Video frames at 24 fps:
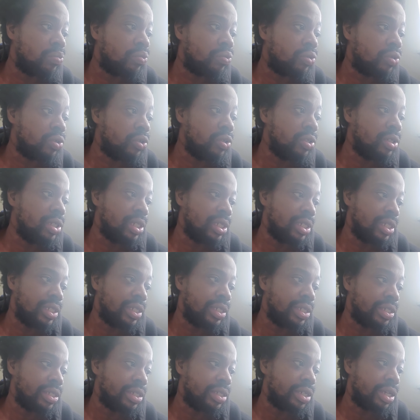
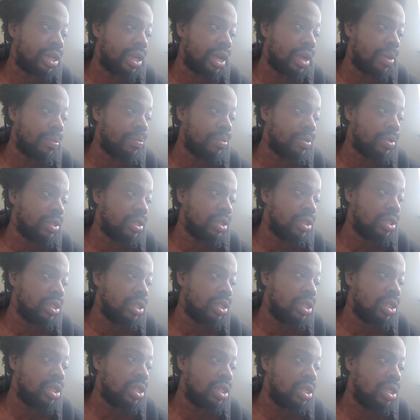prudently, comma,
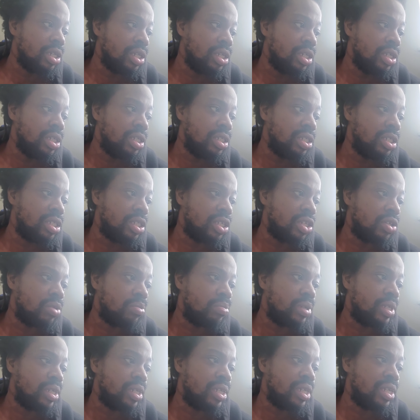he shall
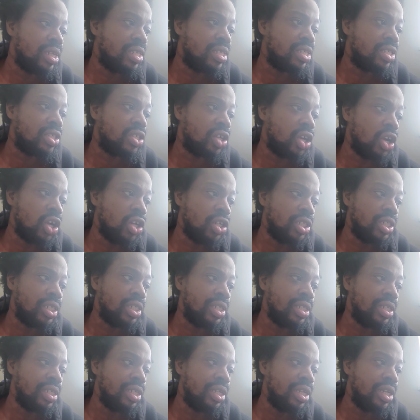be
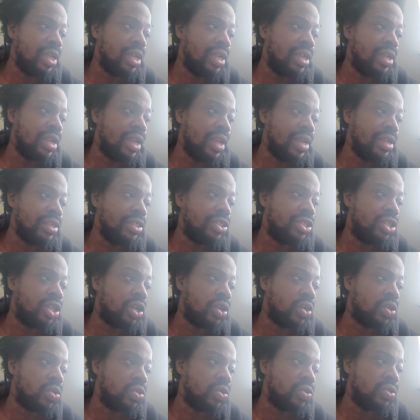exalted and
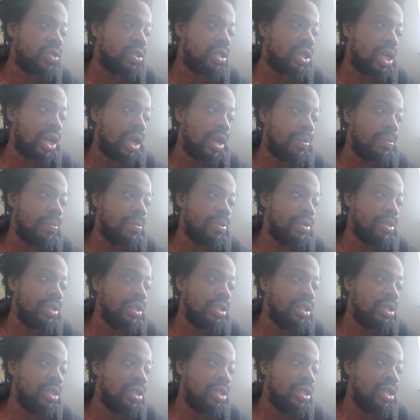extolled, comma,
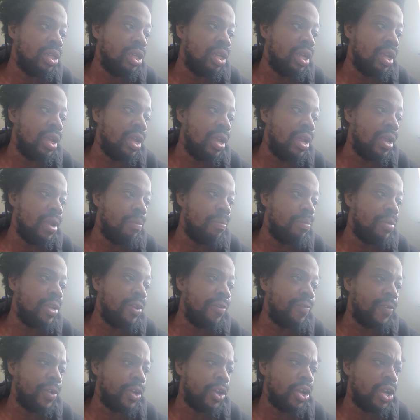and
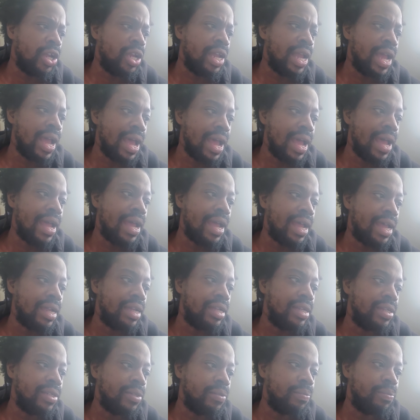be very high,
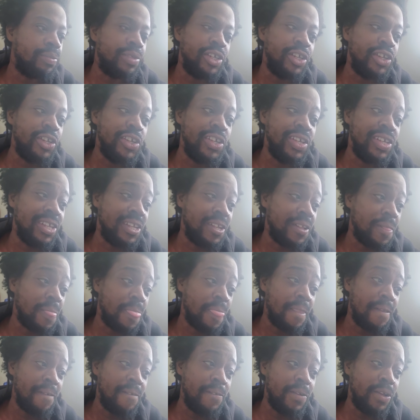period.
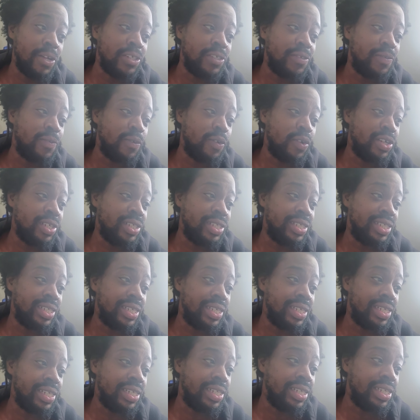Verse
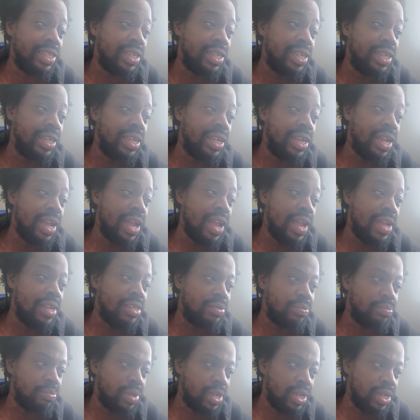14,
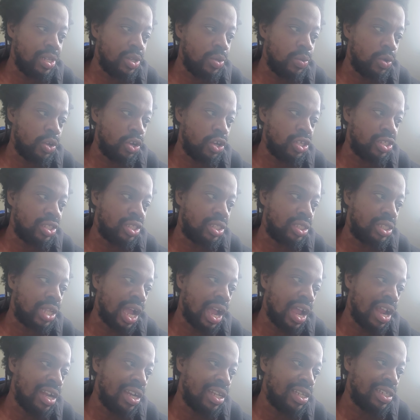as many were
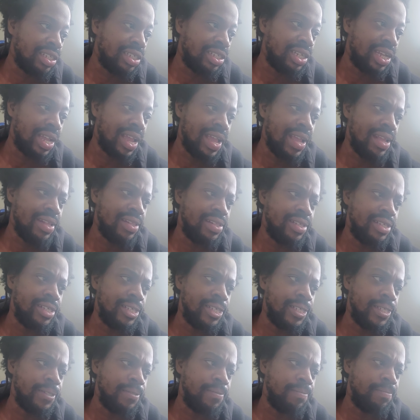astonished at
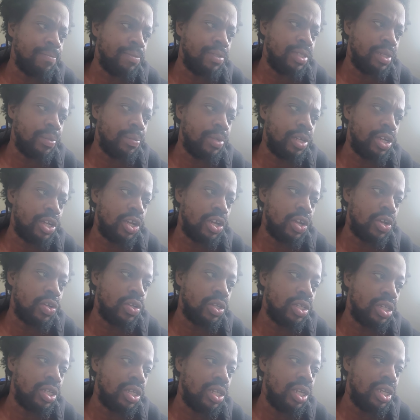thee,
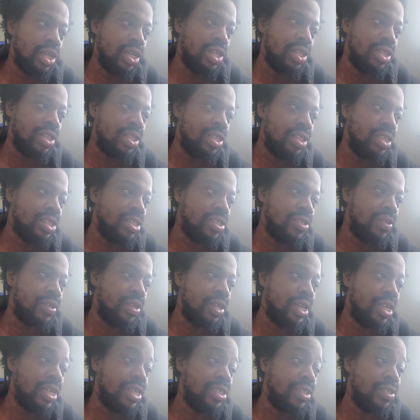semicolon, this
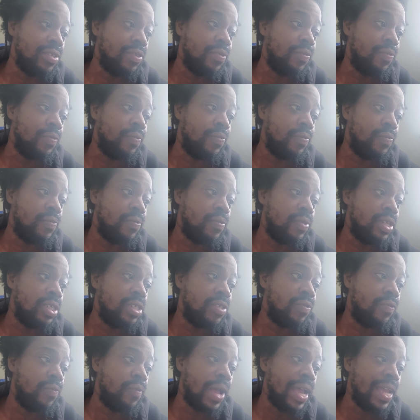his
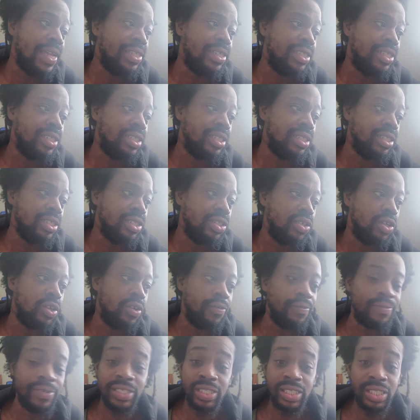his vices
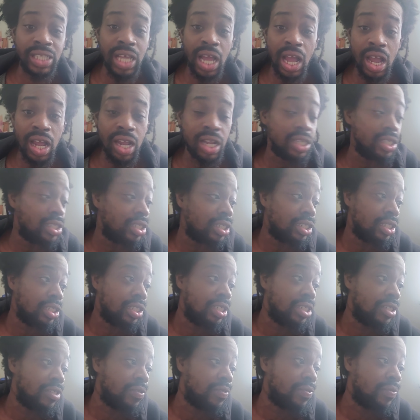or visage,
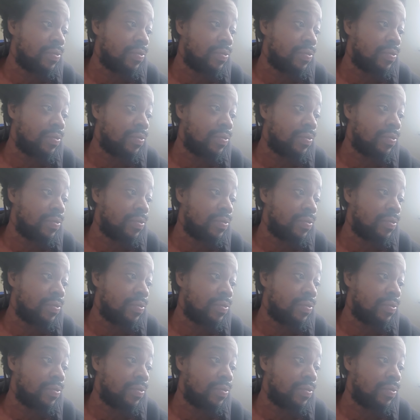his